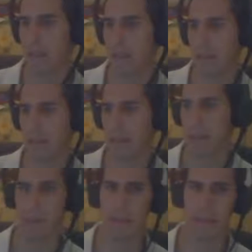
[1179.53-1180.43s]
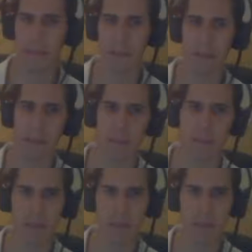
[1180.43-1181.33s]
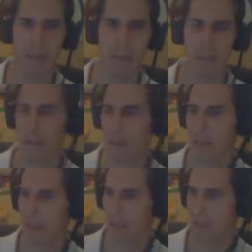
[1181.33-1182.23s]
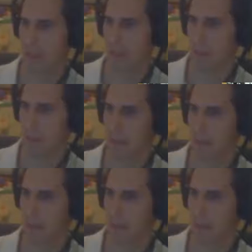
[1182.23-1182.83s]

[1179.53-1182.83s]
stuck. So next step here is to follow up